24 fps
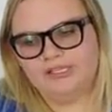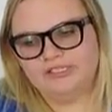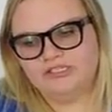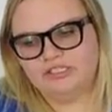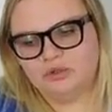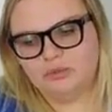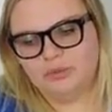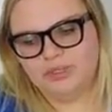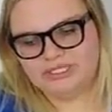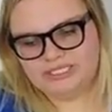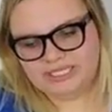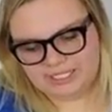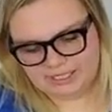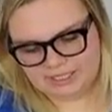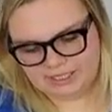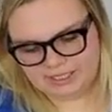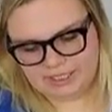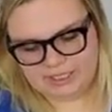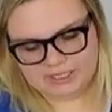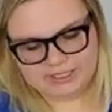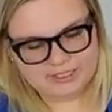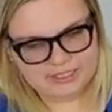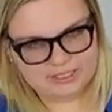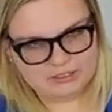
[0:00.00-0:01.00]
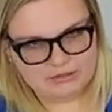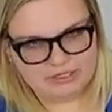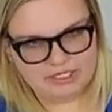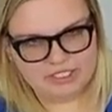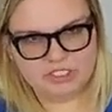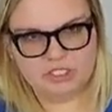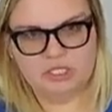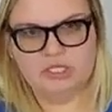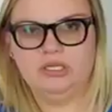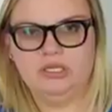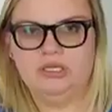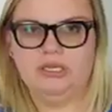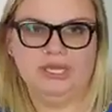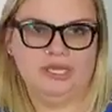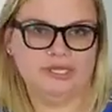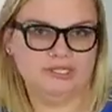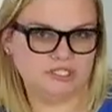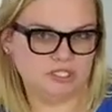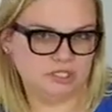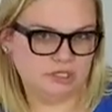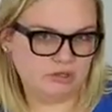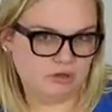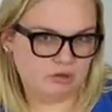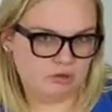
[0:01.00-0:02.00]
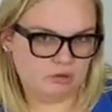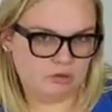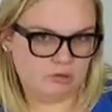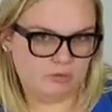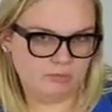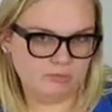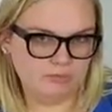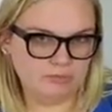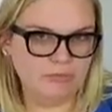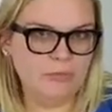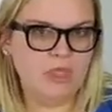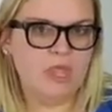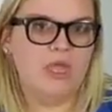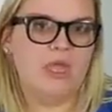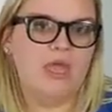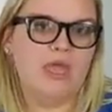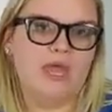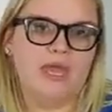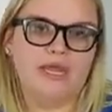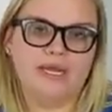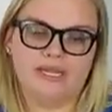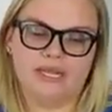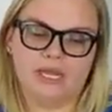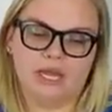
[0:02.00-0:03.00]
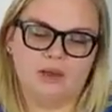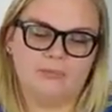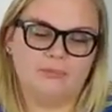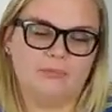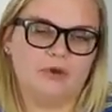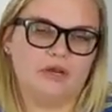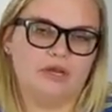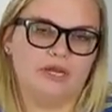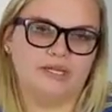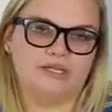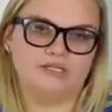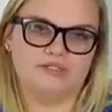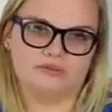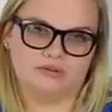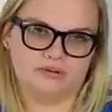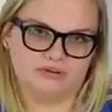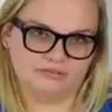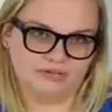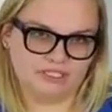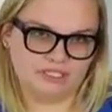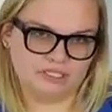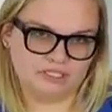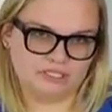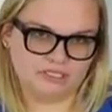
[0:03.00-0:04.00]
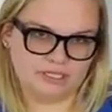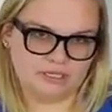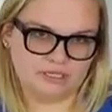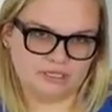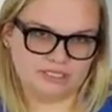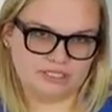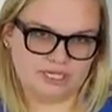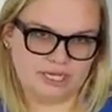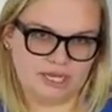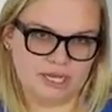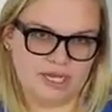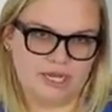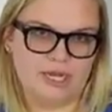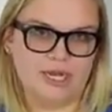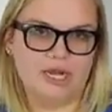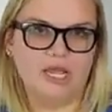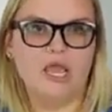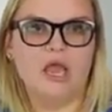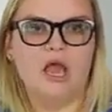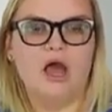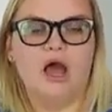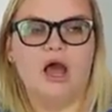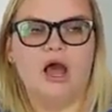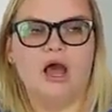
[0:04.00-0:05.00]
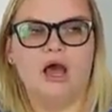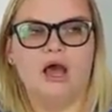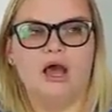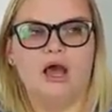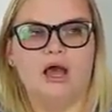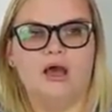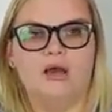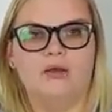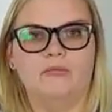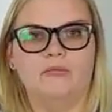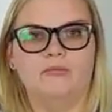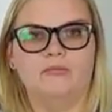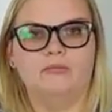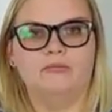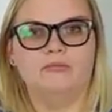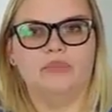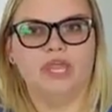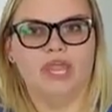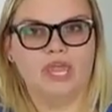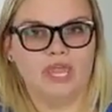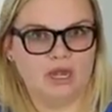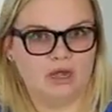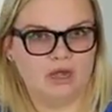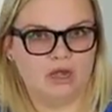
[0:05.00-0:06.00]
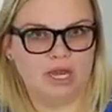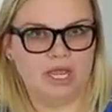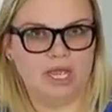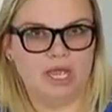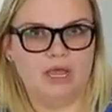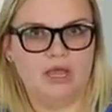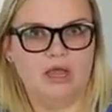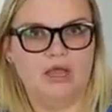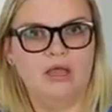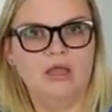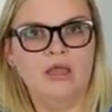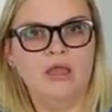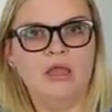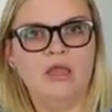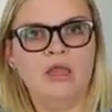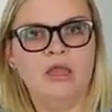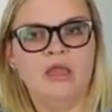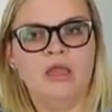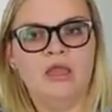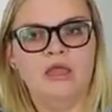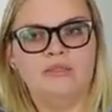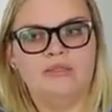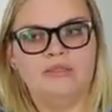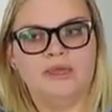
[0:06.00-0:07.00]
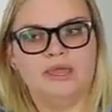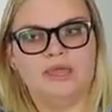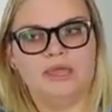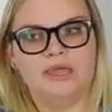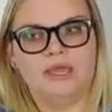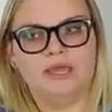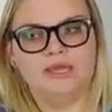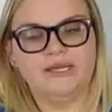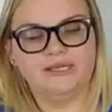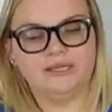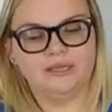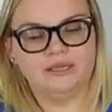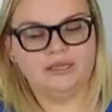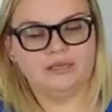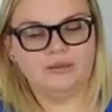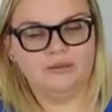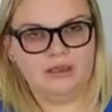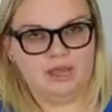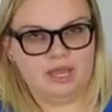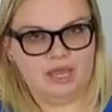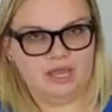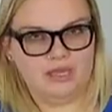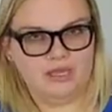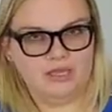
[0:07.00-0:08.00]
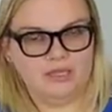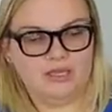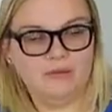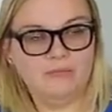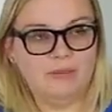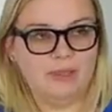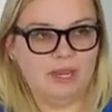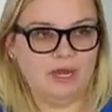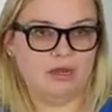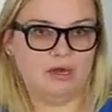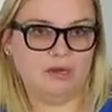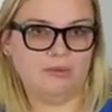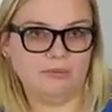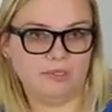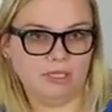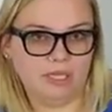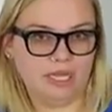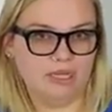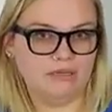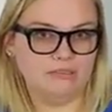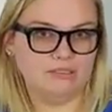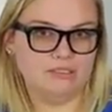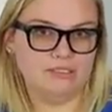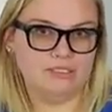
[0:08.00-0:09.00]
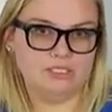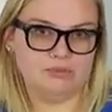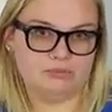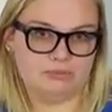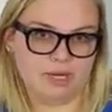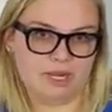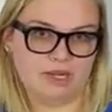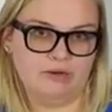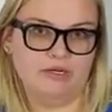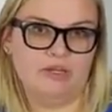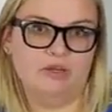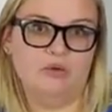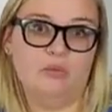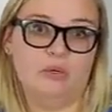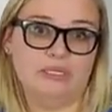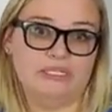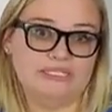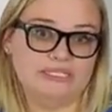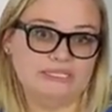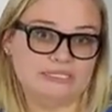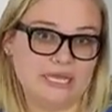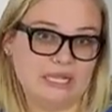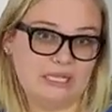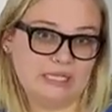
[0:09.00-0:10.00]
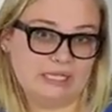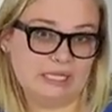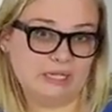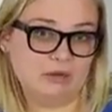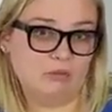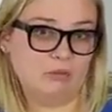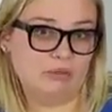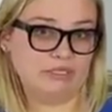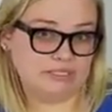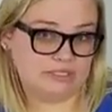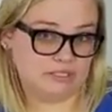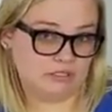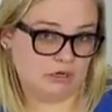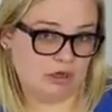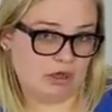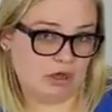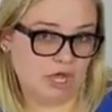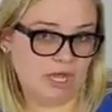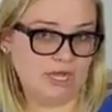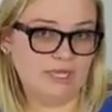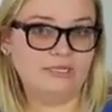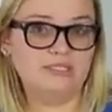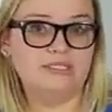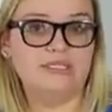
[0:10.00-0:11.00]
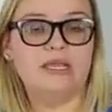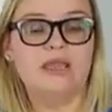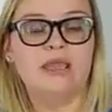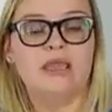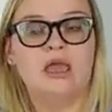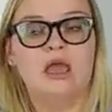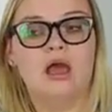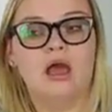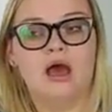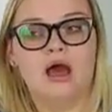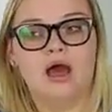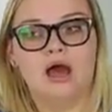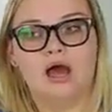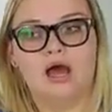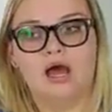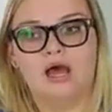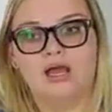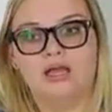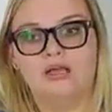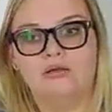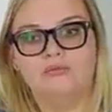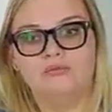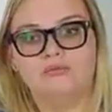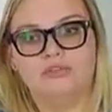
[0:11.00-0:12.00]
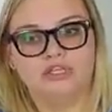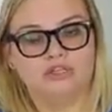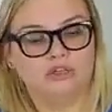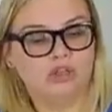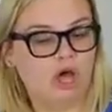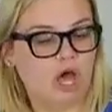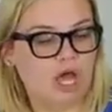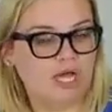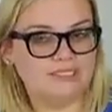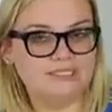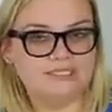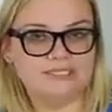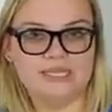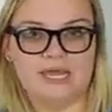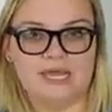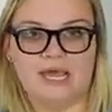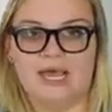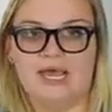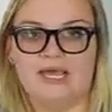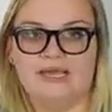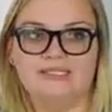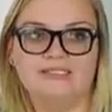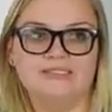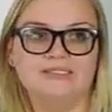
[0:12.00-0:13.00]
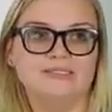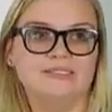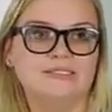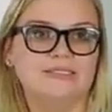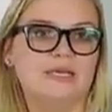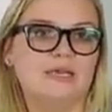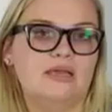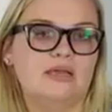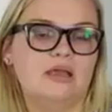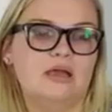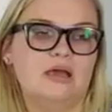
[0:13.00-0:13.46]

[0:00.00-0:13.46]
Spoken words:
So we take into consideration the age of the home, any upgrades, renovations that are done, the area, the comparable houses around it, what's selling, what's not, the lot size,